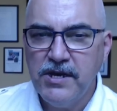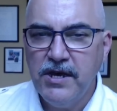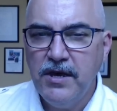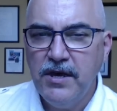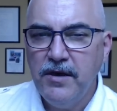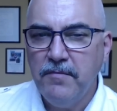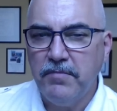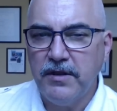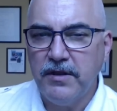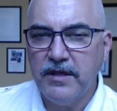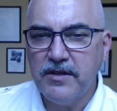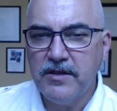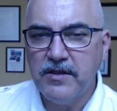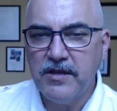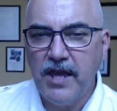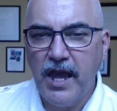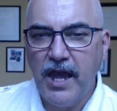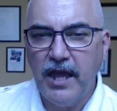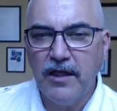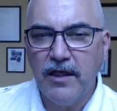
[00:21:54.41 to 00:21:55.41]
but it
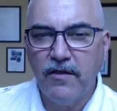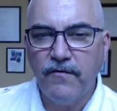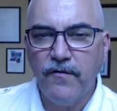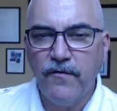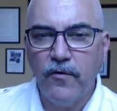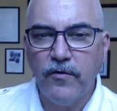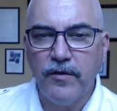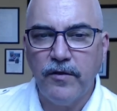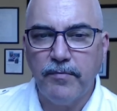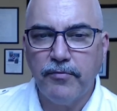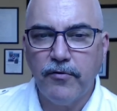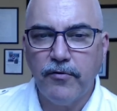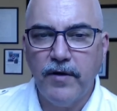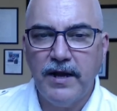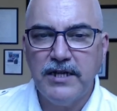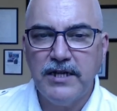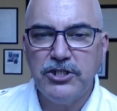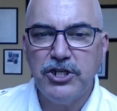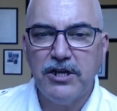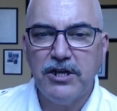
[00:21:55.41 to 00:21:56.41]
stands for the
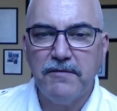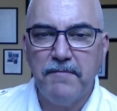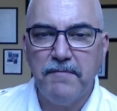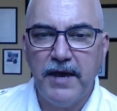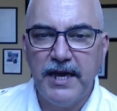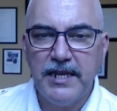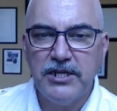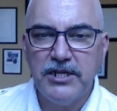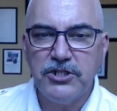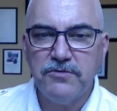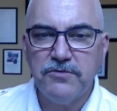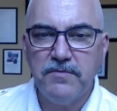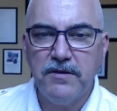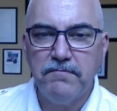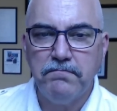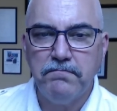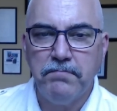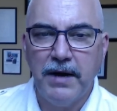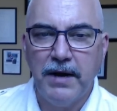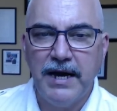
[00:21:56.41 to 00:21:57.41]
Project Management
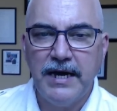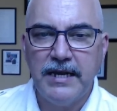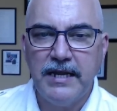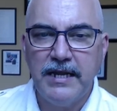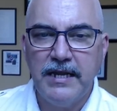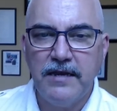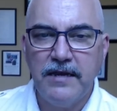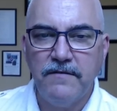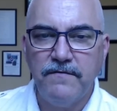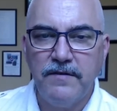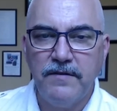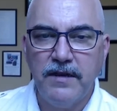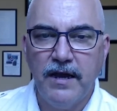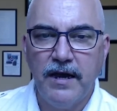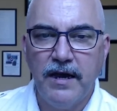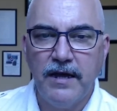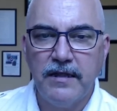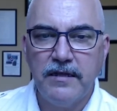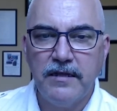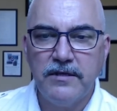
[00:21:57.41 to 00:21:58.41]
Body of
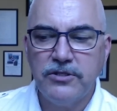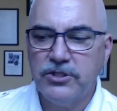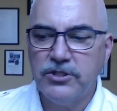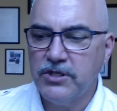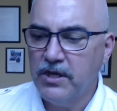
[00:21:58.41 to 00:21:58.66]
Knowledge.